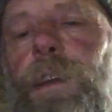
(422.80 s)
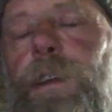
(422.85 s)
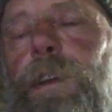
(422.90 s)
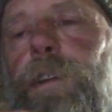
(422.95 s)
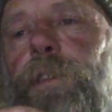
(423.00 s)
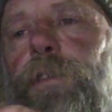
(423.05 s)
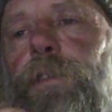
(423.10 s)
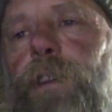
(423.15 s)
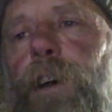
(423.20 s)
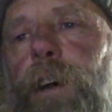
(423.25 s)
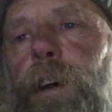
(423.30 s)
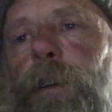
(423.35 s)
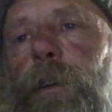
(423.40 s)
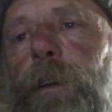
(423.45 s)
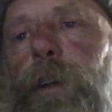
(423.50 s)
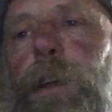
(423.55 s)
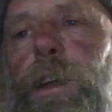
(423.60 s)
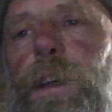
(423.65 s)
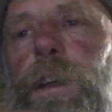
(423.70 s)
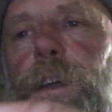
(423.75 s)
So
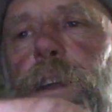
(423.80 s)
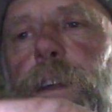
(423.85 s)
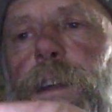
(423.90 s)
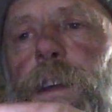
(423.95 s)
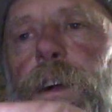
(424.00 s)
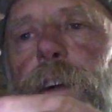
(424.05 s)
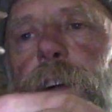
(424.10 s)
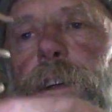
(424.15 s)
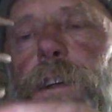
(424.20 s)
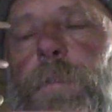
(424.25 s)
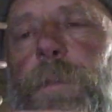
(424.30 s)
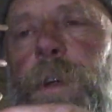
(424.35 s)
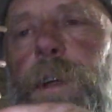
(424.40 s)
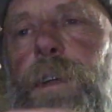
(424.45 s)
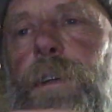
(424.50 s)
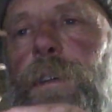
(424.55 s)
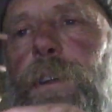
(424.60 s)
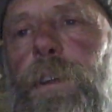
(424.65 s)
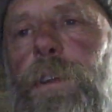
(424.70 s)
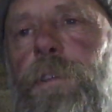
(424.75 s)
in an
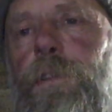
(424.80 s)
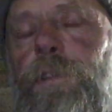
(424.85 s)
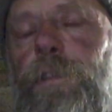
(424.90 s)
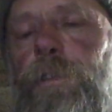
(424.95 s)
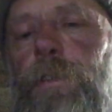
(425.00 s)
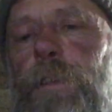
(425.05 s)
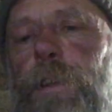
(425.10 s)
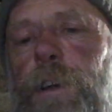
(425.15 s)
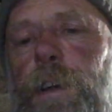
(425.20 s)
Archimedes,